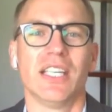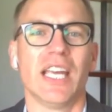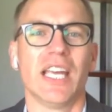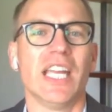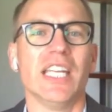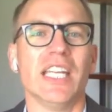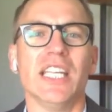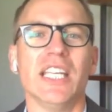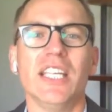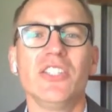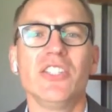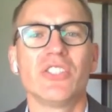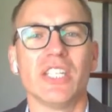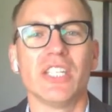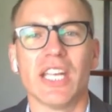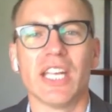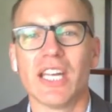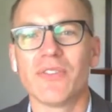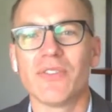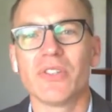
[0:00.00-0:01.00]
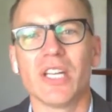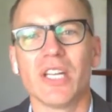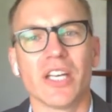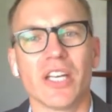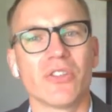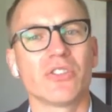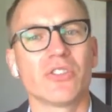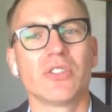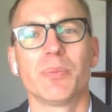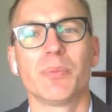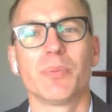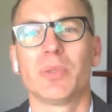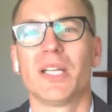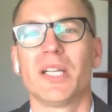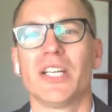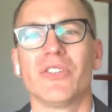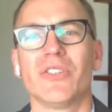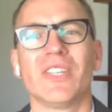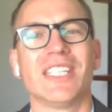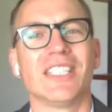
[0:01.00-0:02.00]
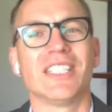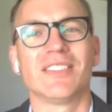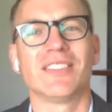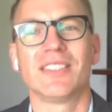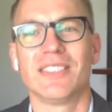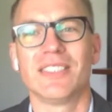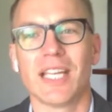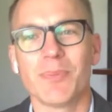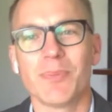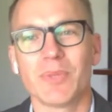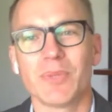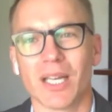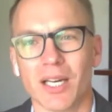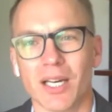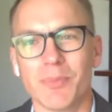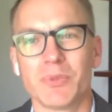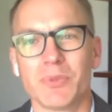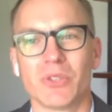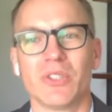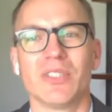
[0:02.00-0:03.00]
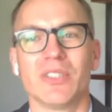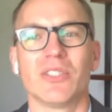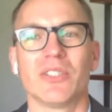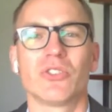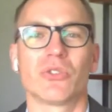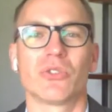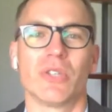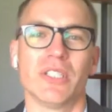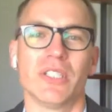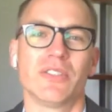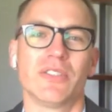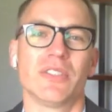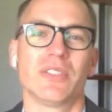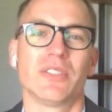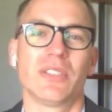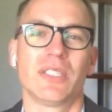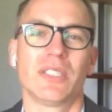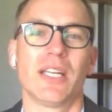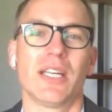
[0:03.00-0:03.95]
and each and every other supplier that has stepped up during this crisis